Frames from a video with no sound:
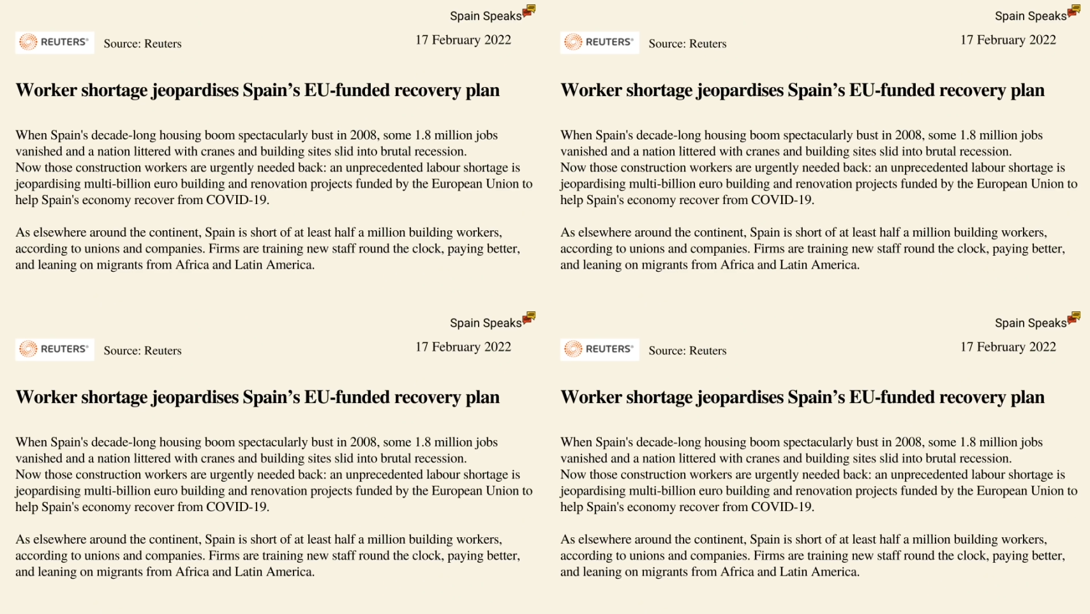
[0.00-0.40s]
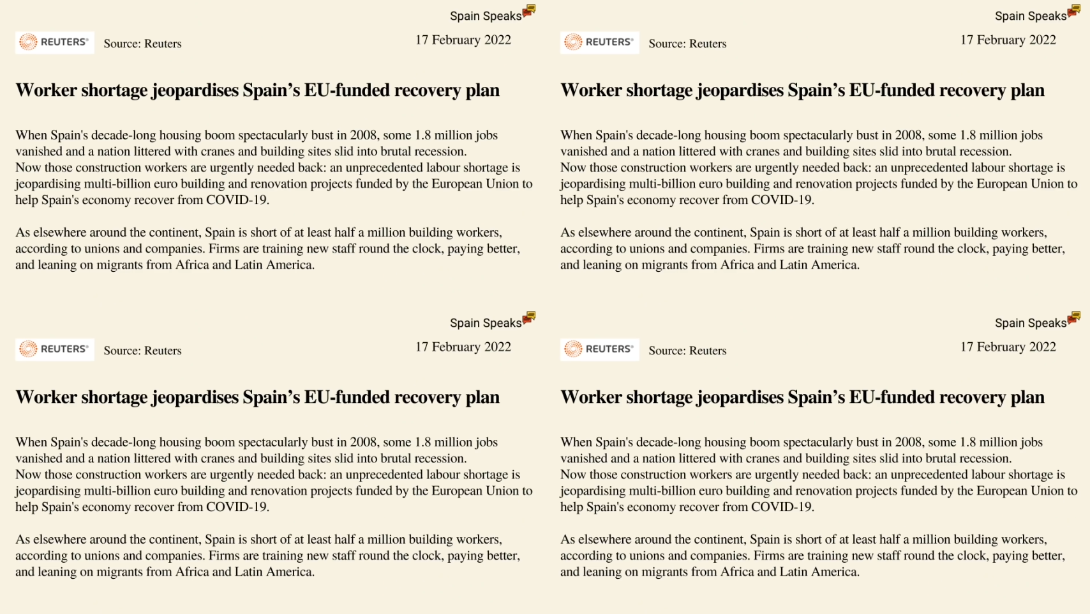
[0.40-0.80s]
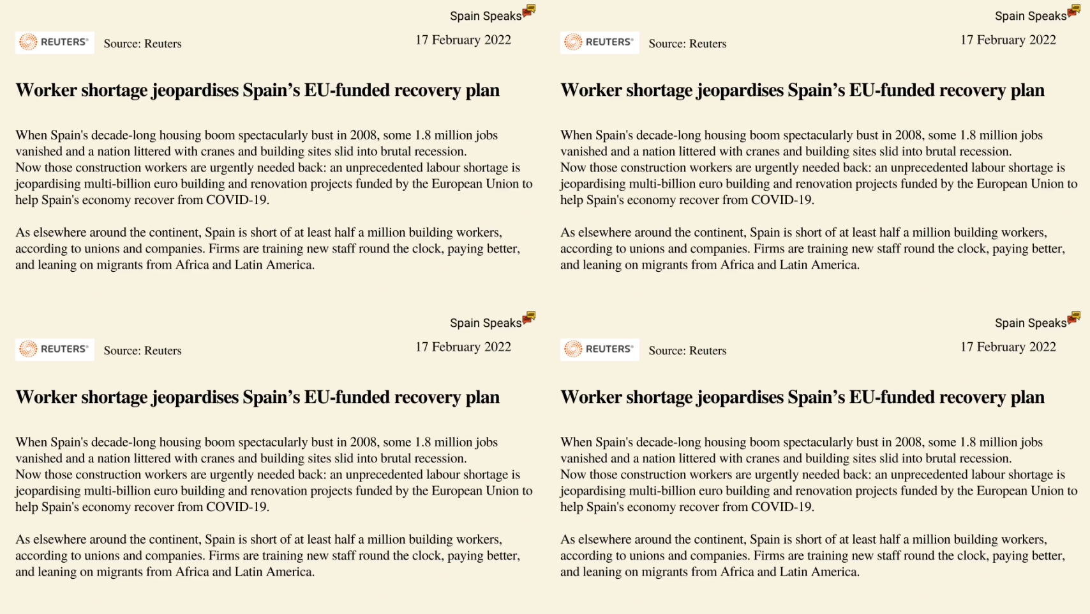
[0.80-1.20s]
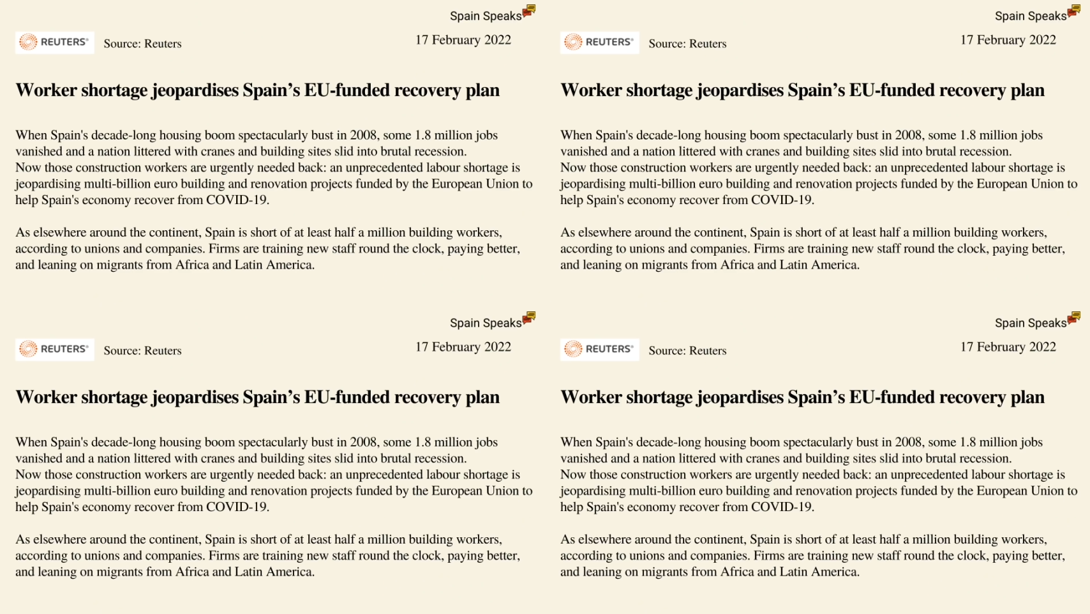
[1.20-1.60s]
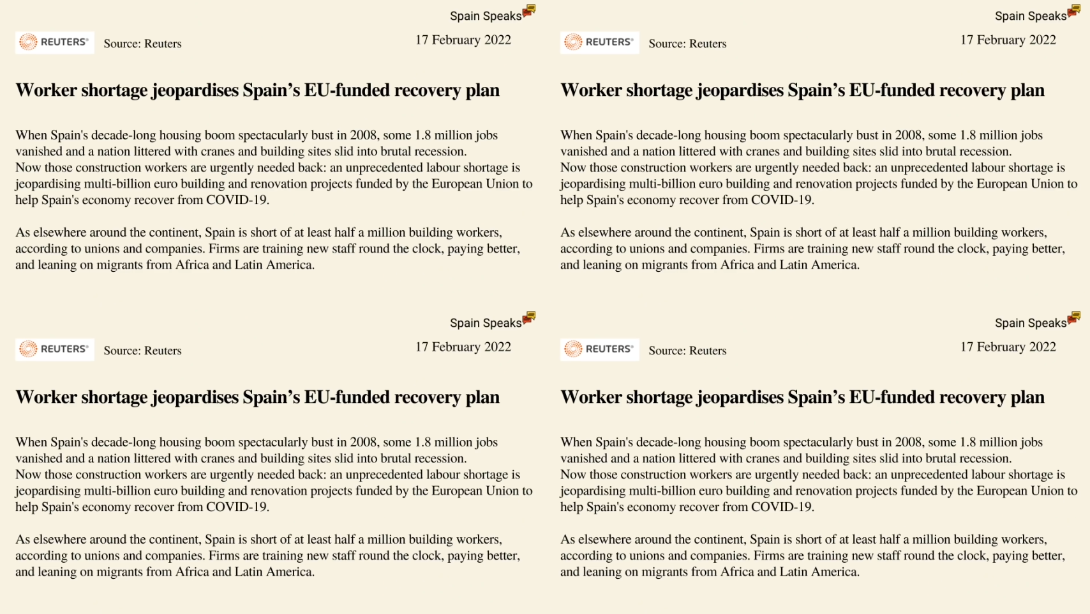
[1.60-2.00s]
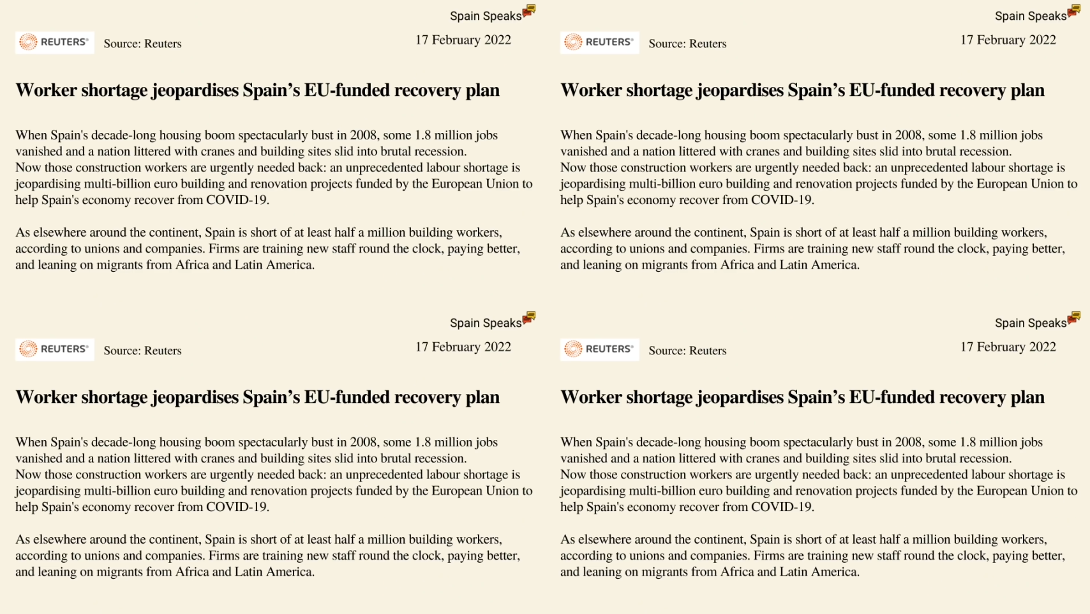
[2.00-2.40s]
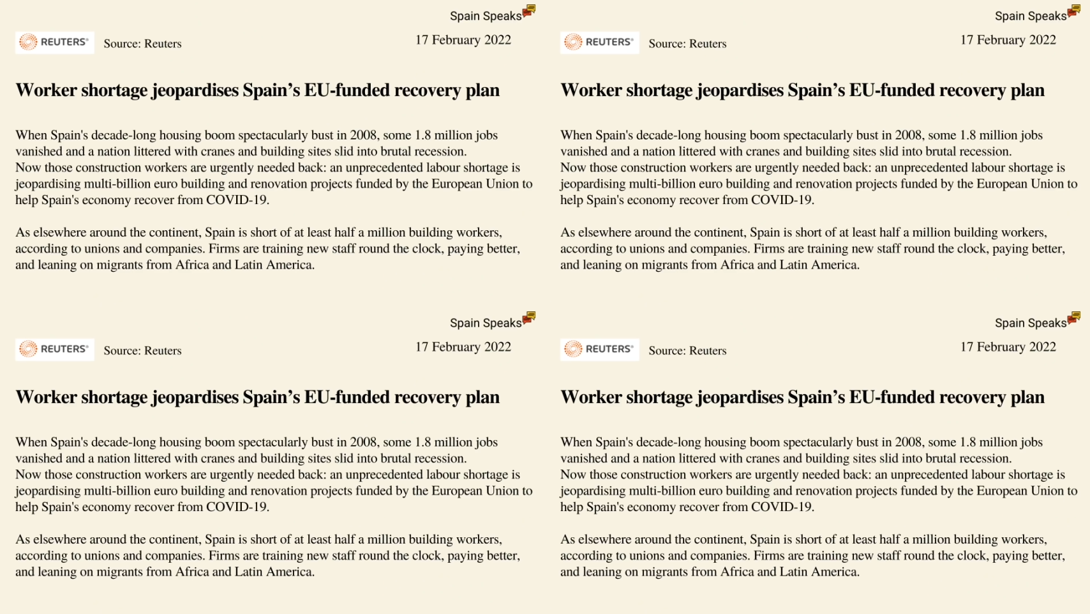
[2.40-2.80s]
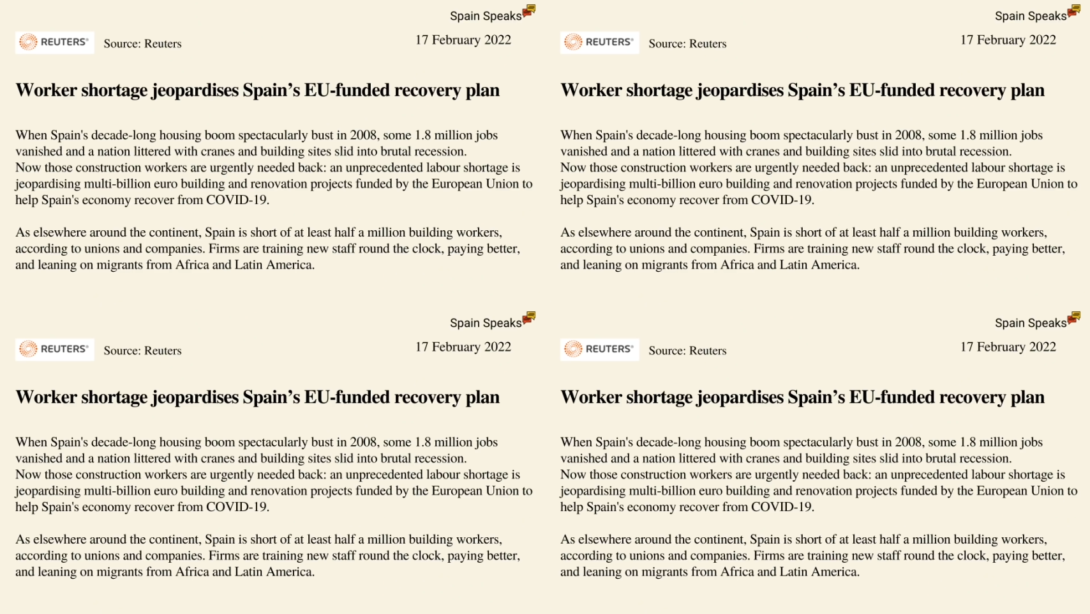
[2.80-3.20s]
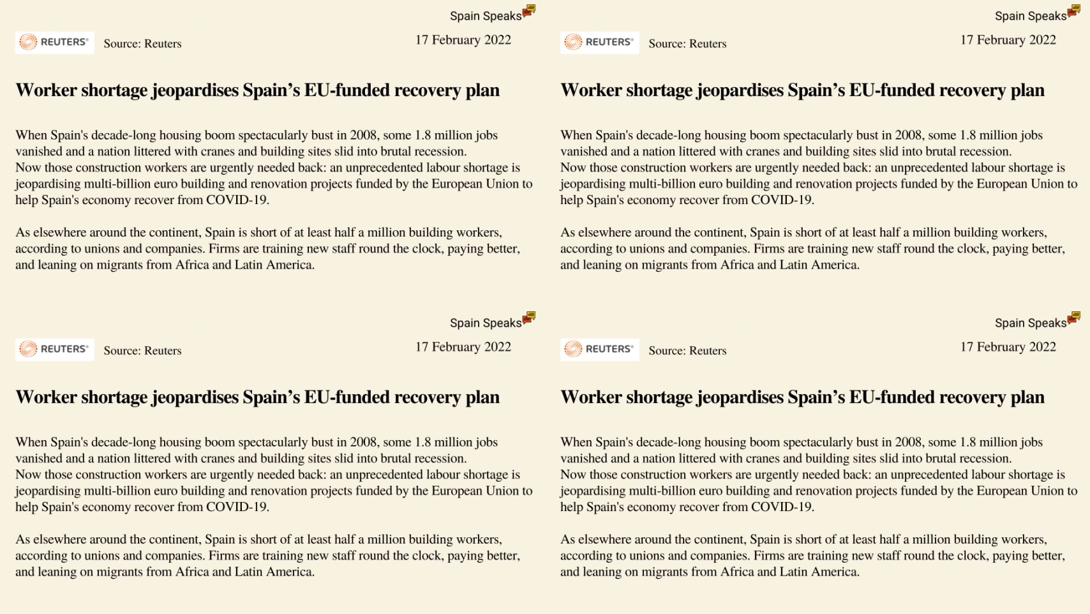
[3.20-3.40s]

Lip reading: No face is visible, so there are no lips to read.